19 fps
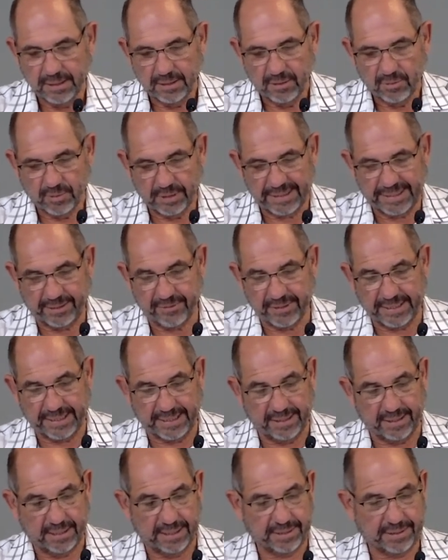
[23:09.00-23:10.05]
Well, here
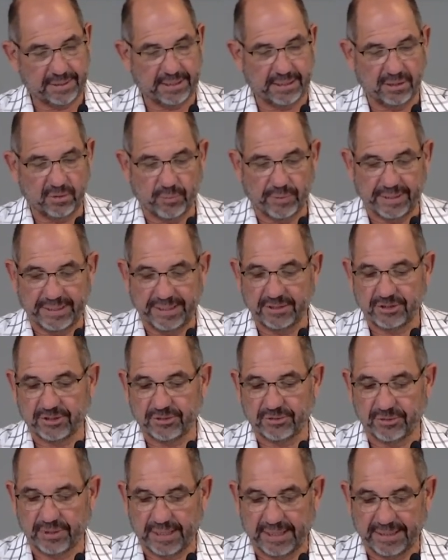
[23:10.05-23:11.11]
again, I think we need
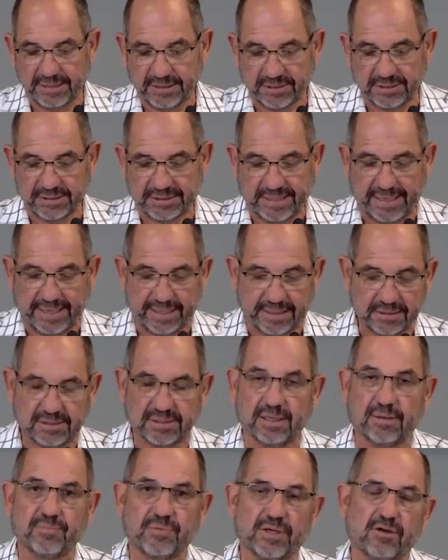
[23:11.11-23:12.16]
to understand
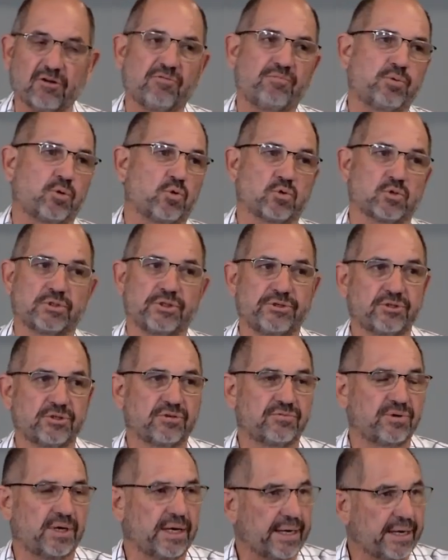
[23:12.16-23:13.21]
something of Paul's use
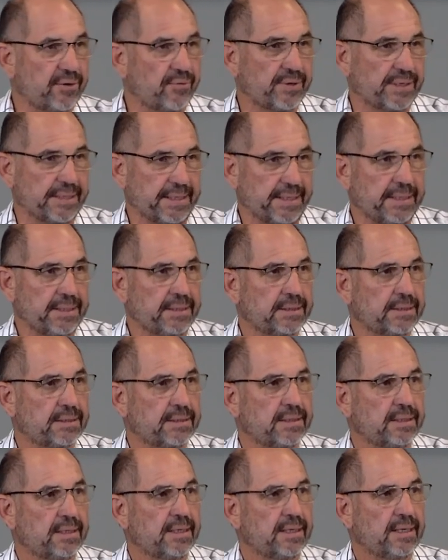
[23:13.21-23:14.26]
of irony
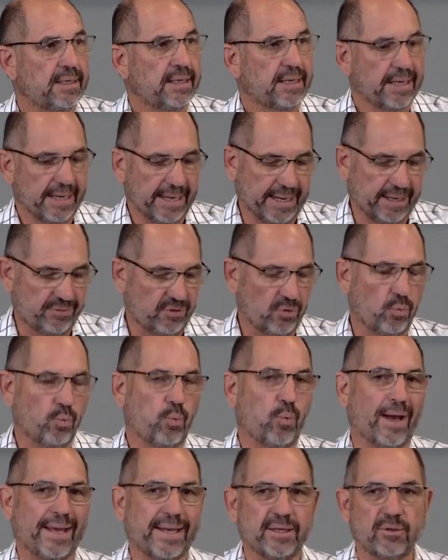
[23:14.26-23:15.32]
and the
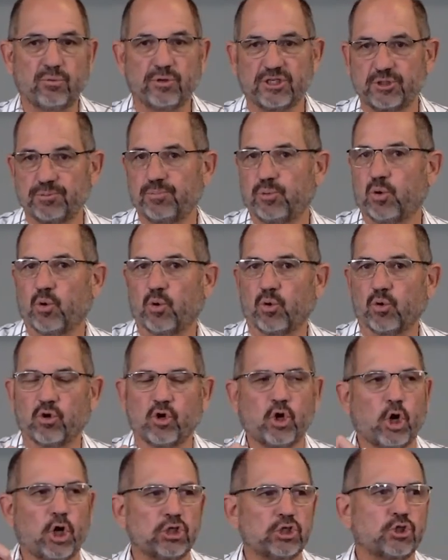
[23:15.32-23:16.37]
way in which Paul
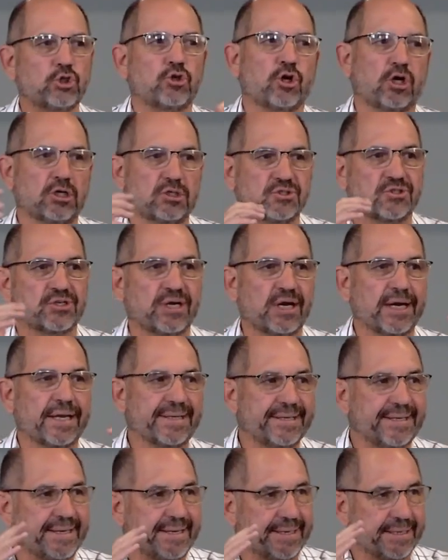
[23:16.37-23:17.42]
contrasts
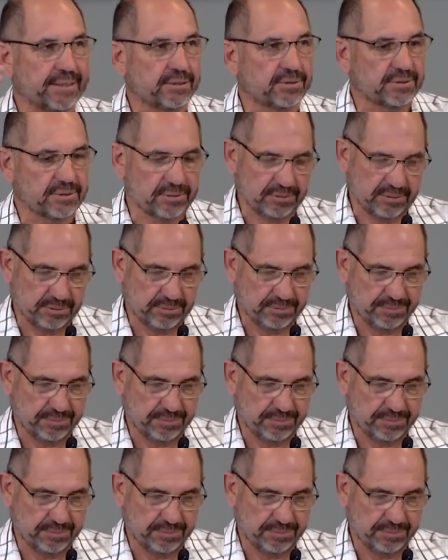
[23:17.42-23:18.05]
ideas.